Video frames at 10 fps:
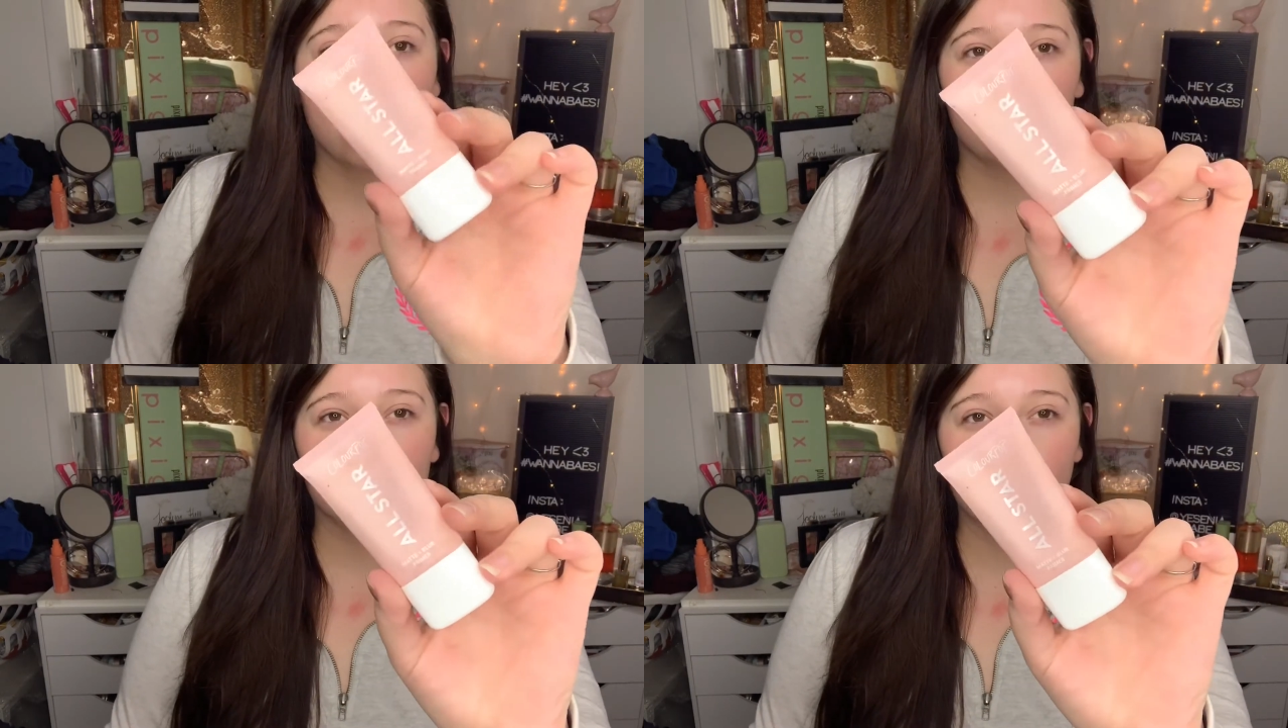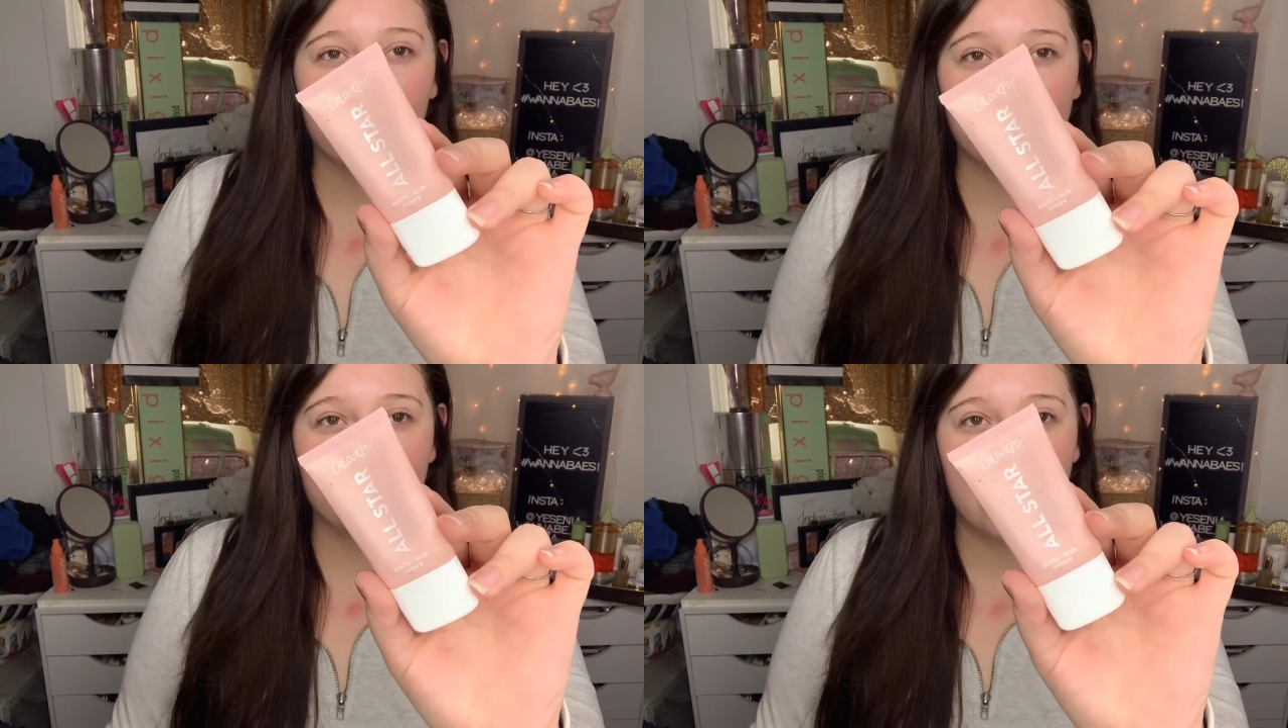
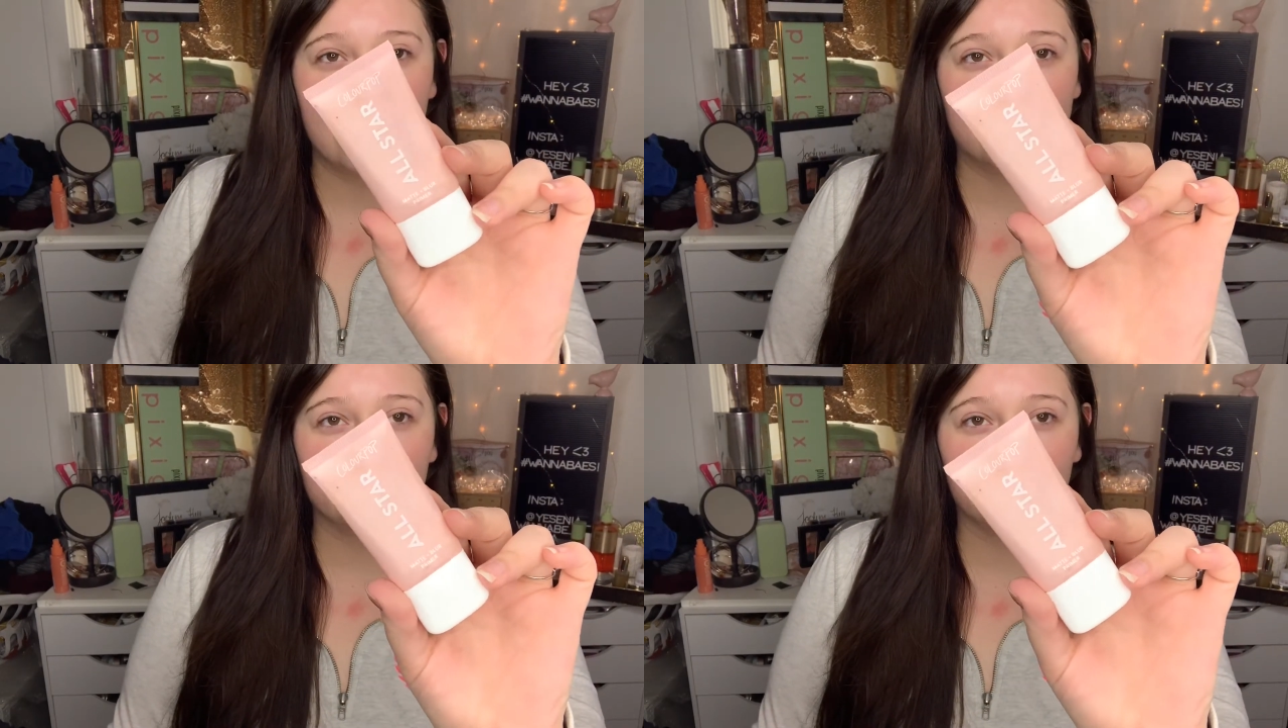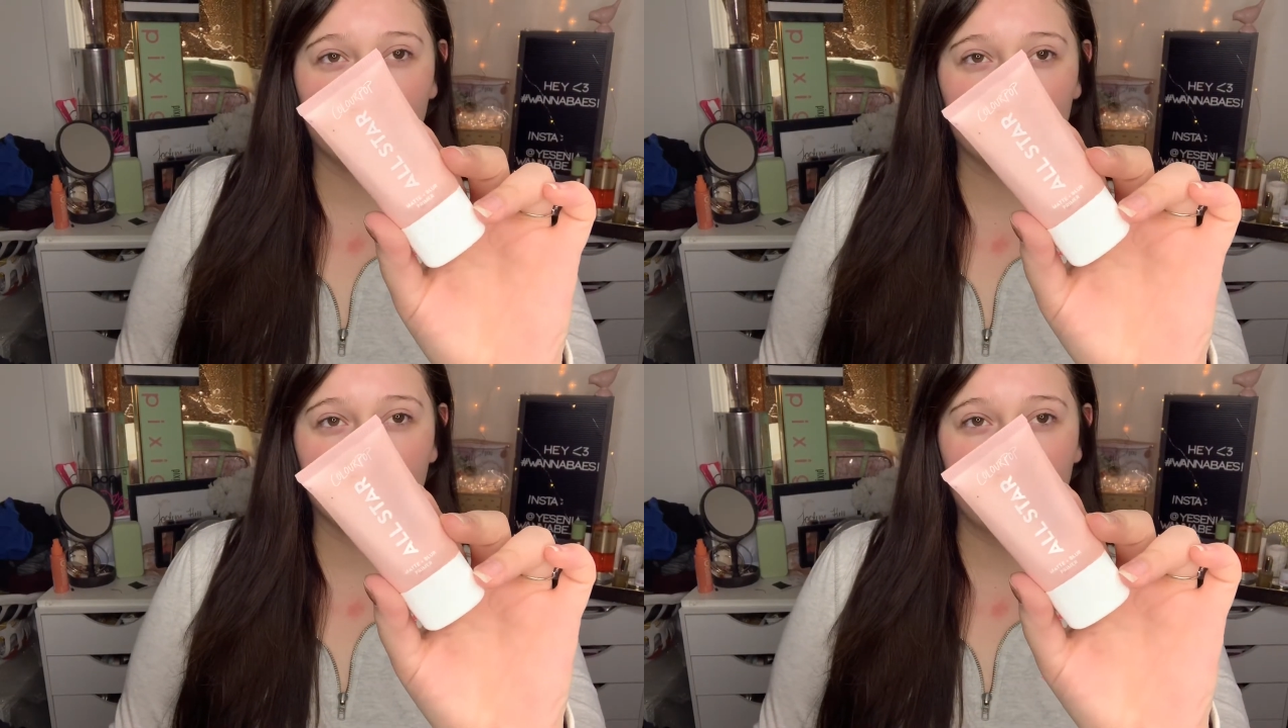ColourPop Matte and
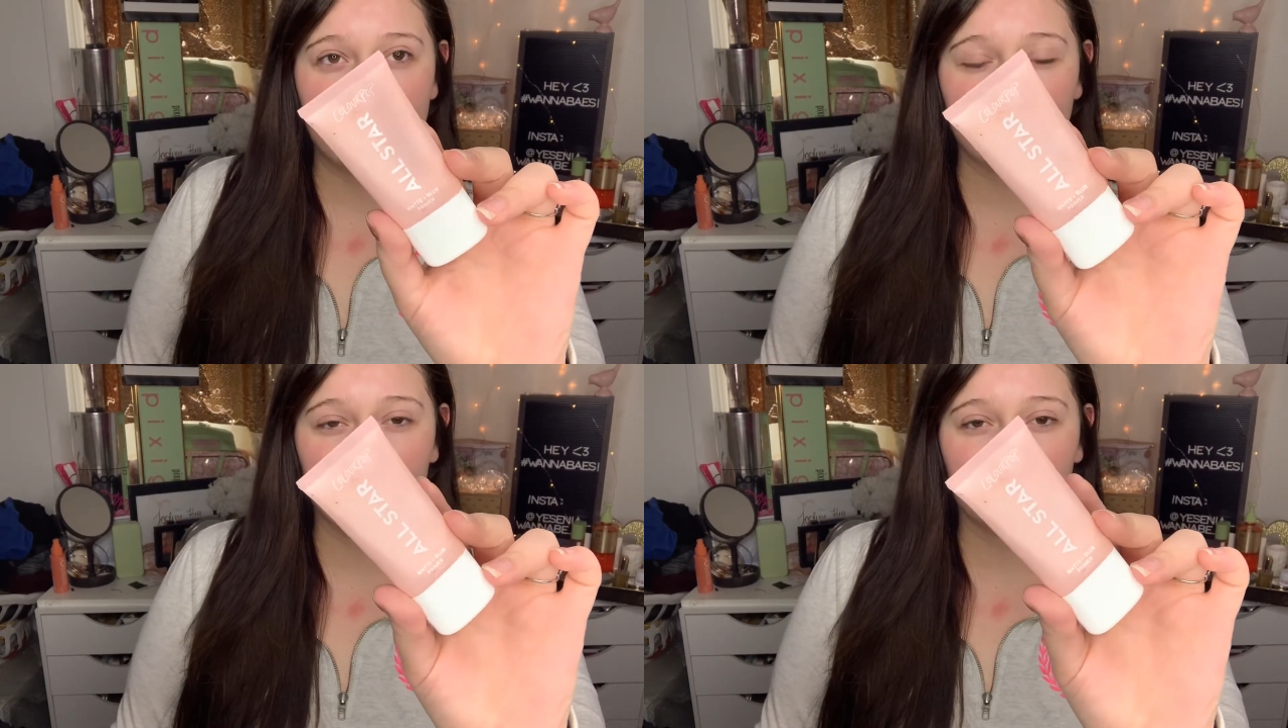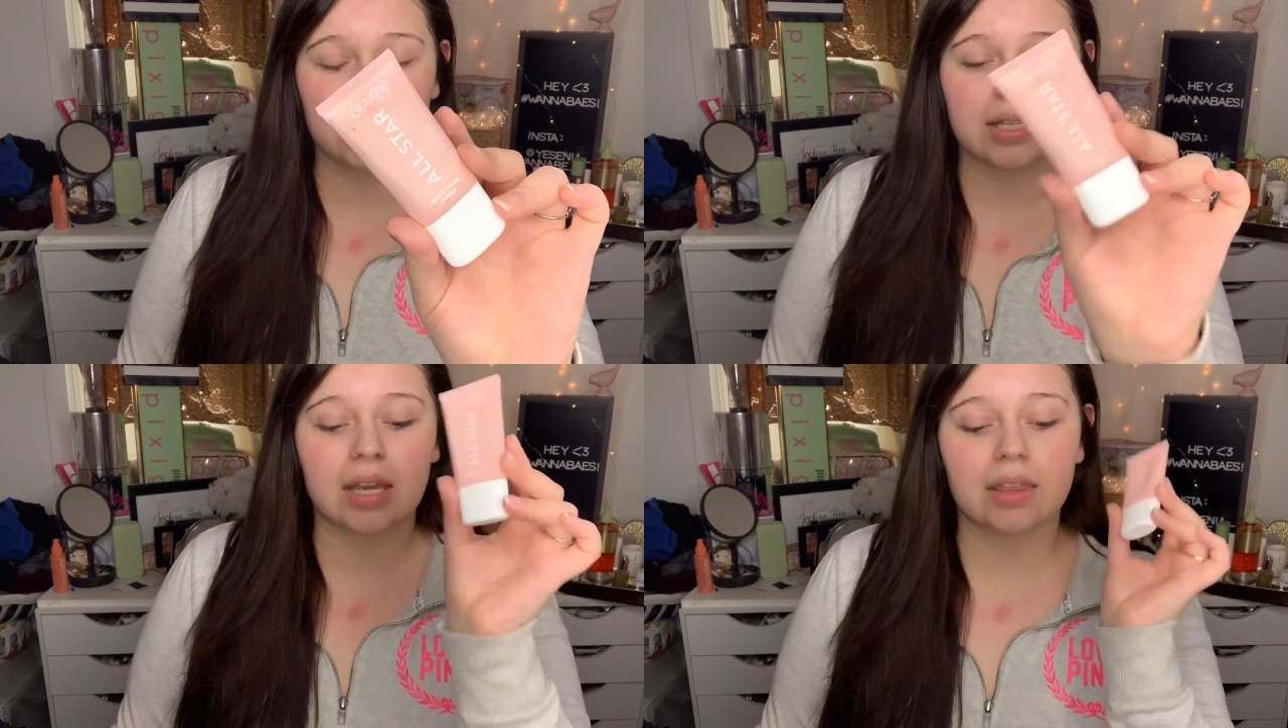Blur Primer. It
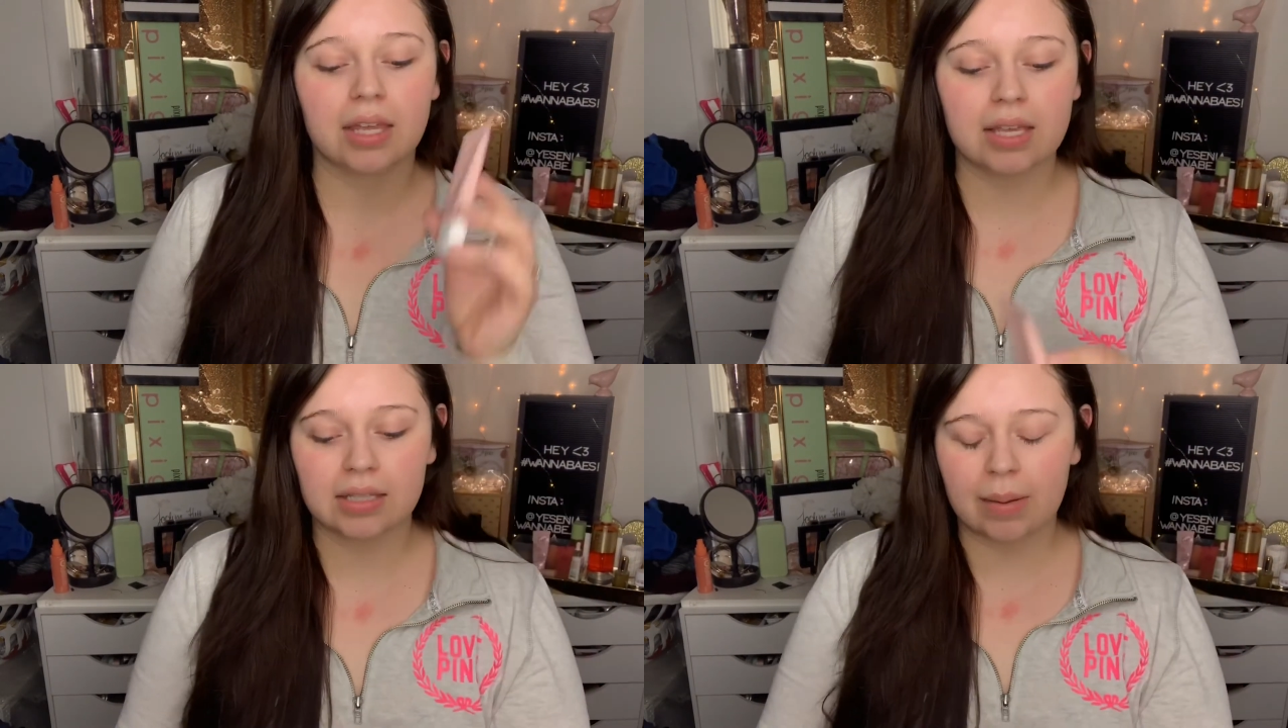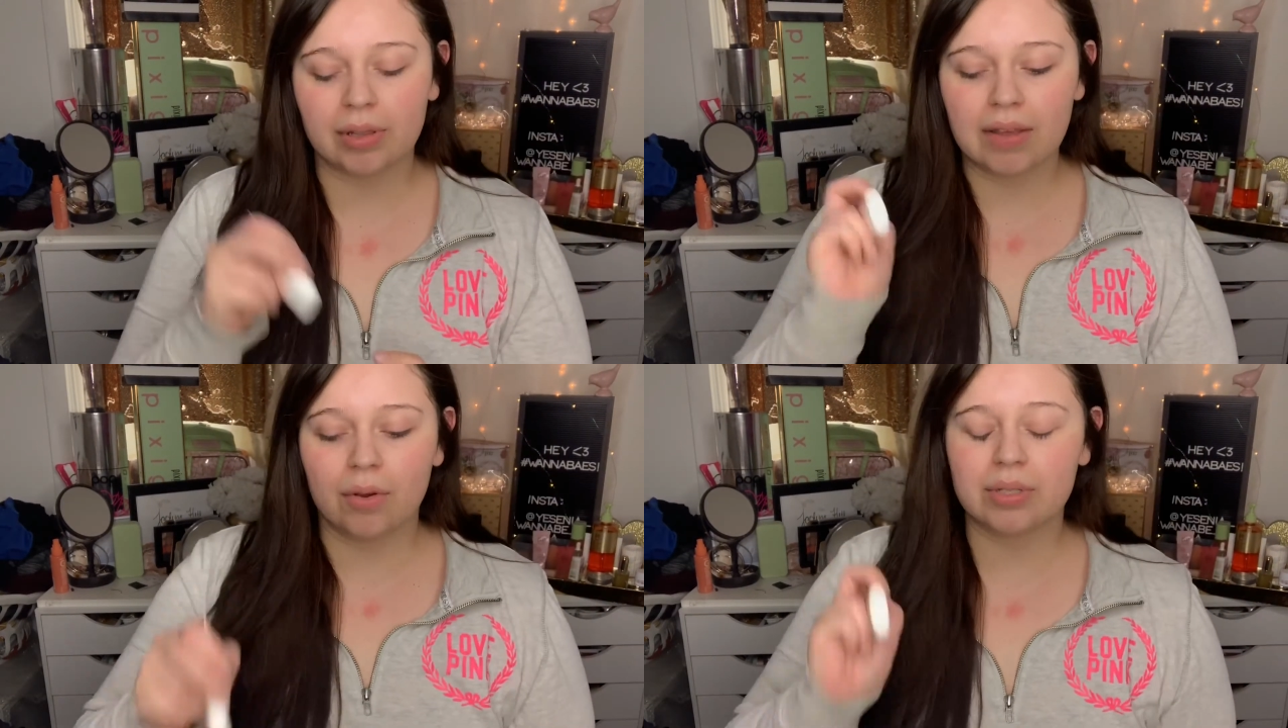looks like this. I
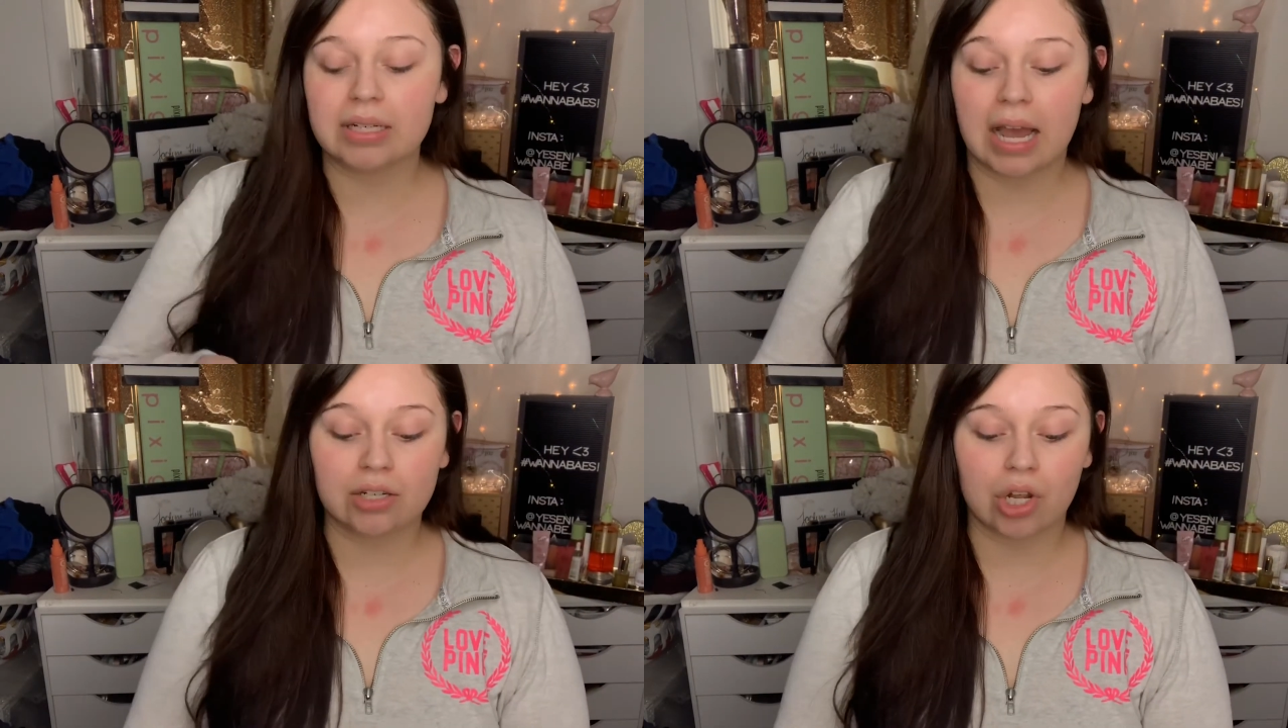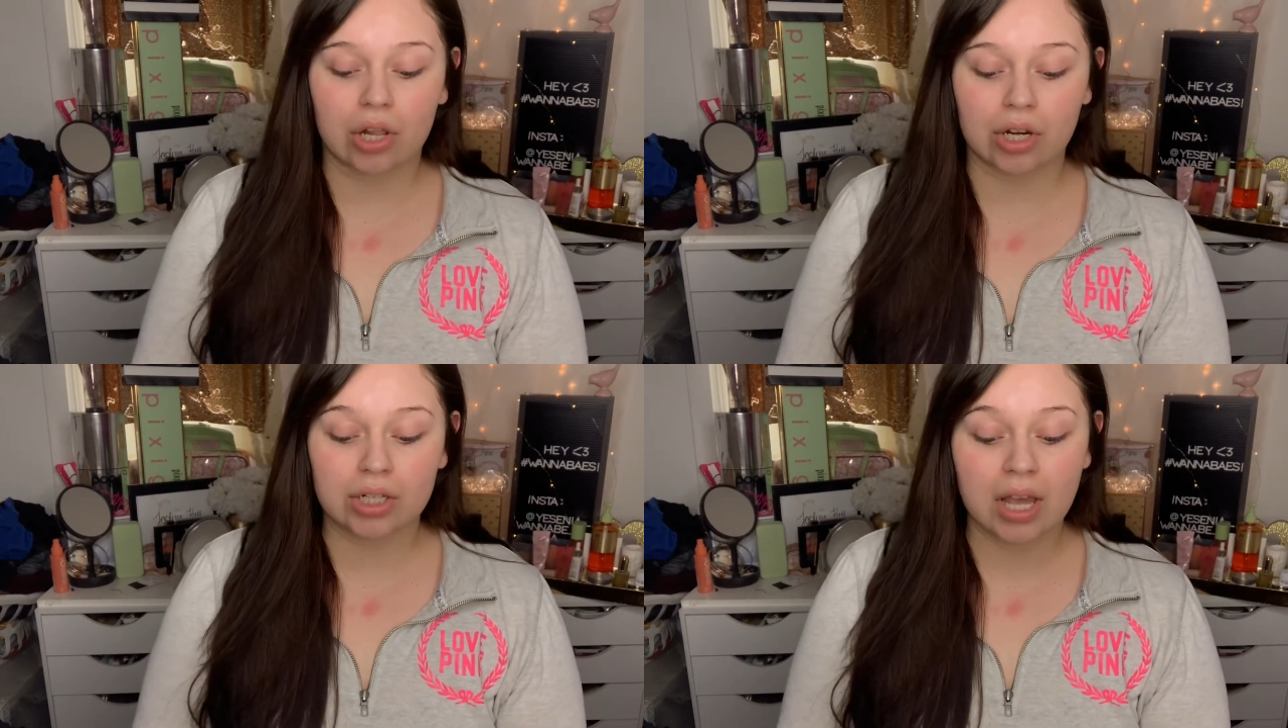believe it was
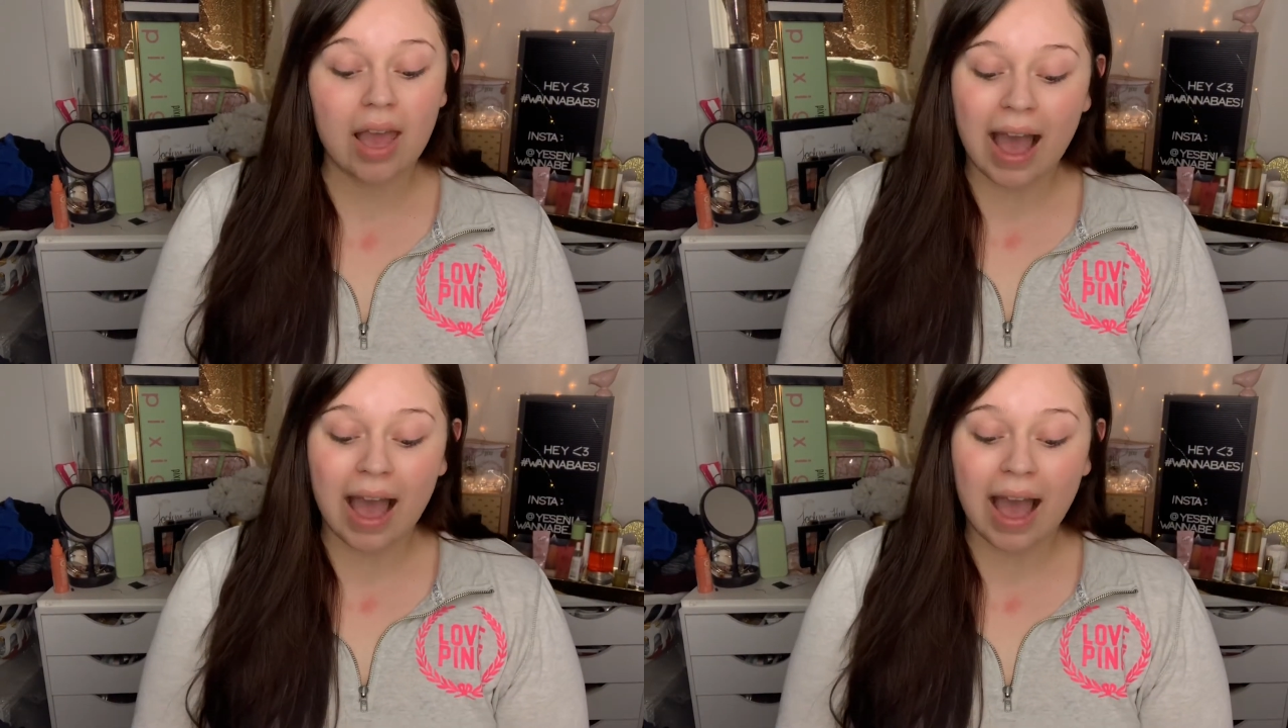$9.